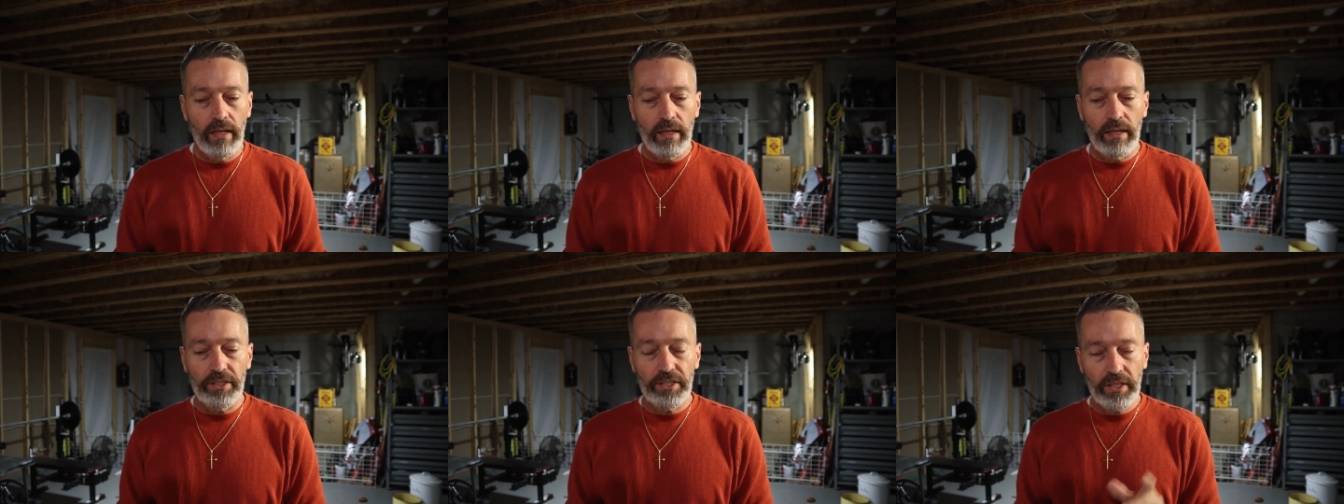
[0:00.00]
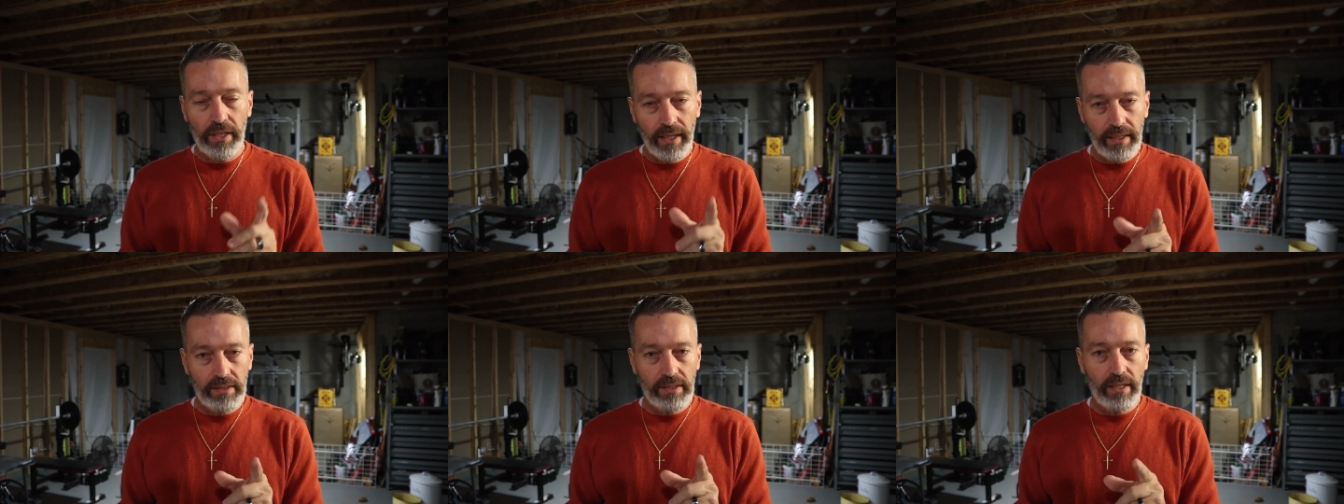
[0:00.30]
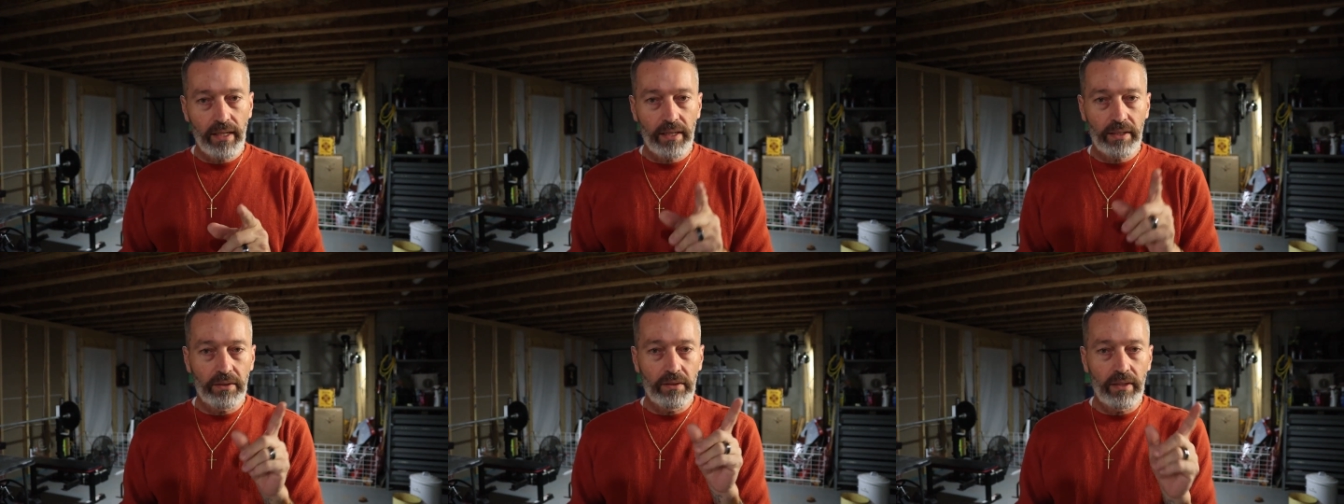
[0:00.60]
shot
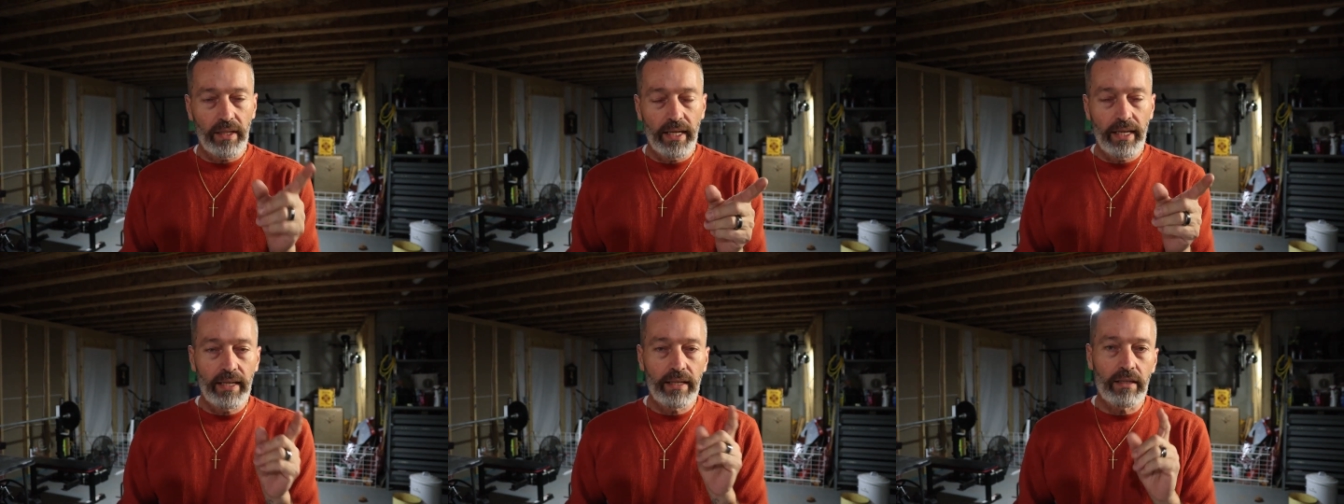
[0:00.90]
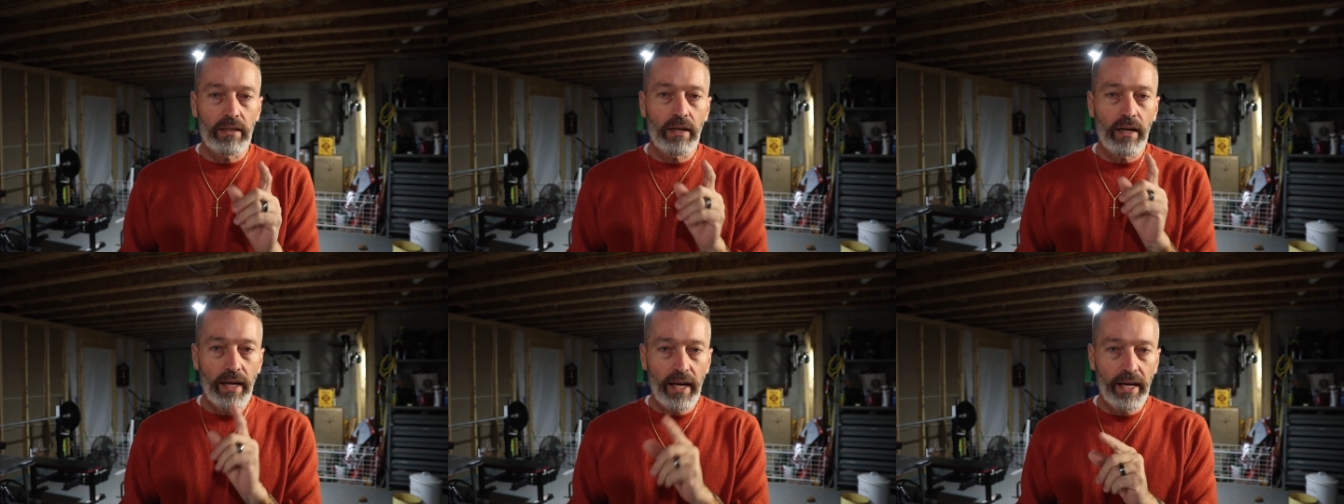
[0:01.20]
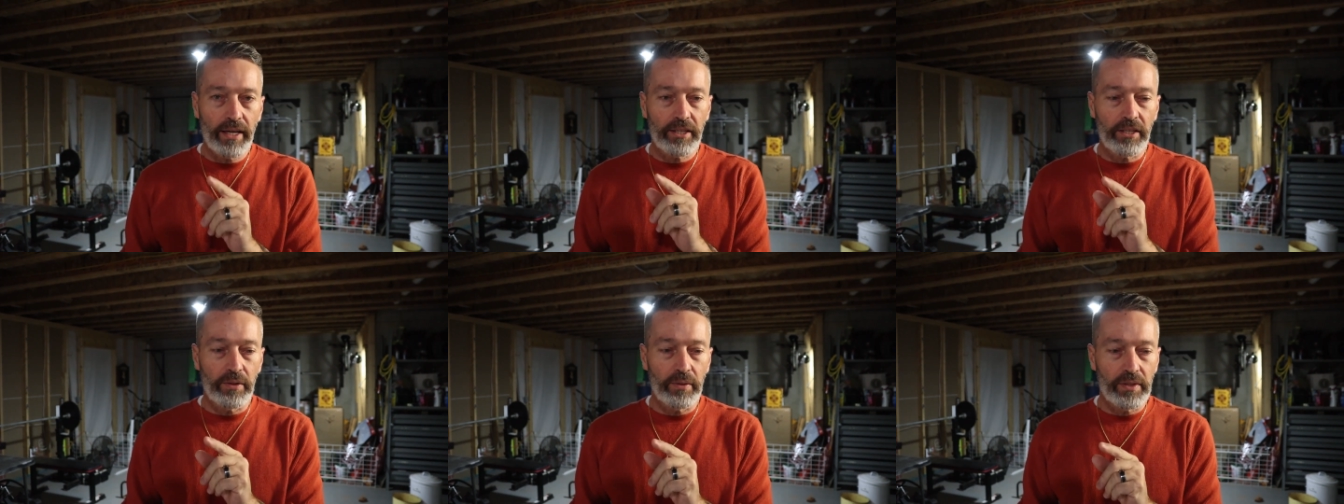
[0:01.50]
cycle and our
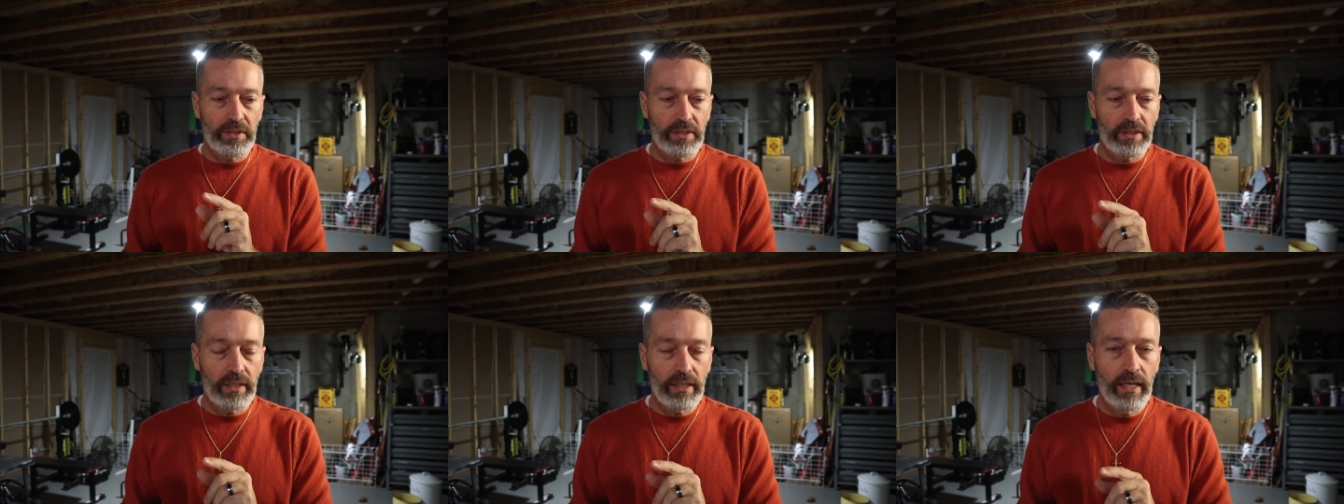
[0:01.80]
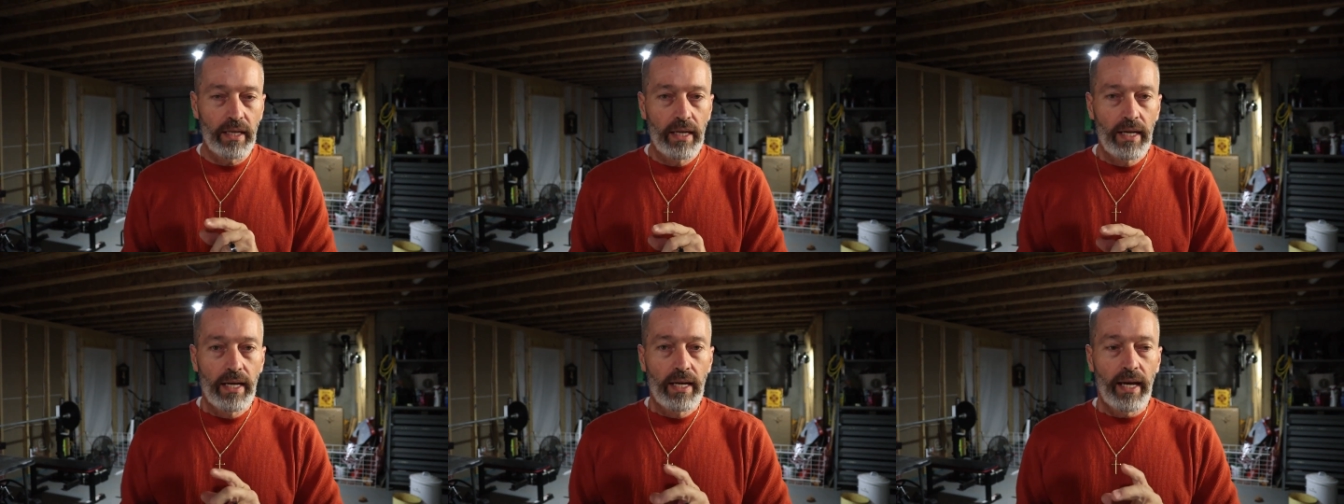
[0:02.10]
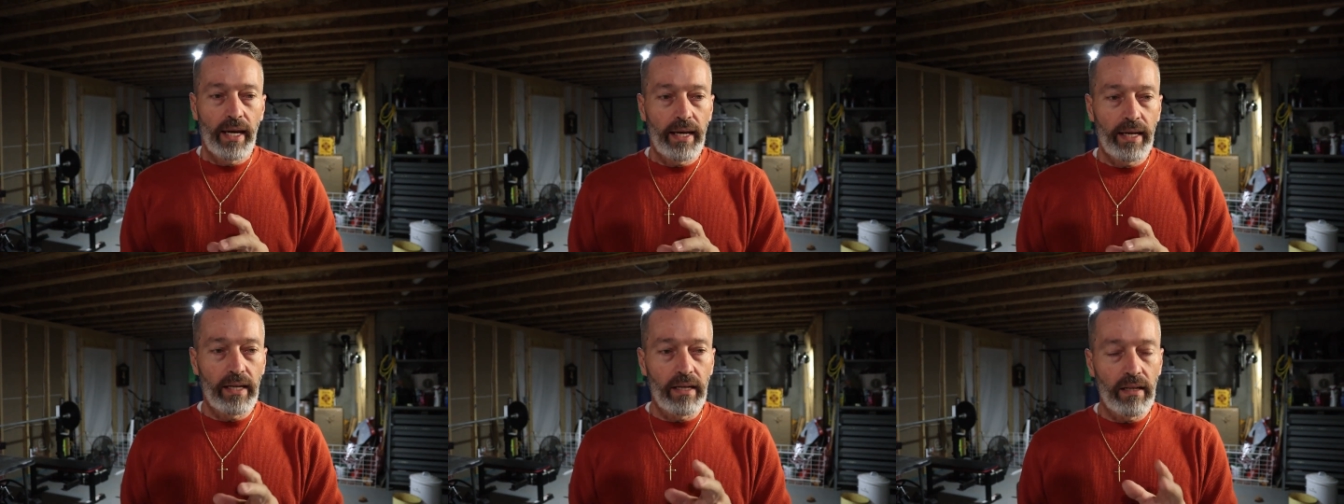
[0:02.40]
accuracy.
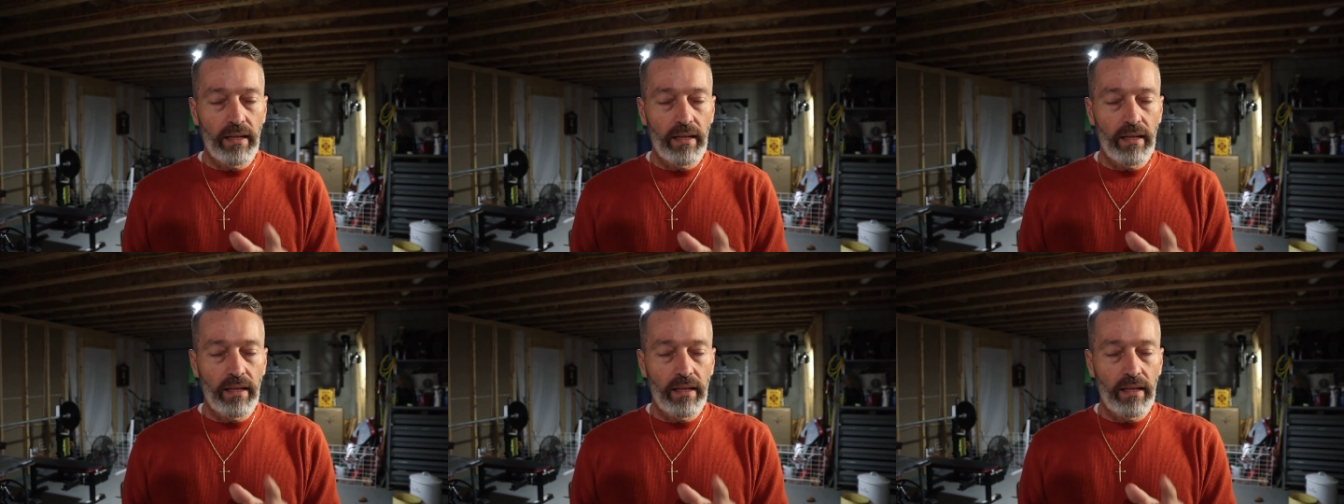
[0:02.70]
And a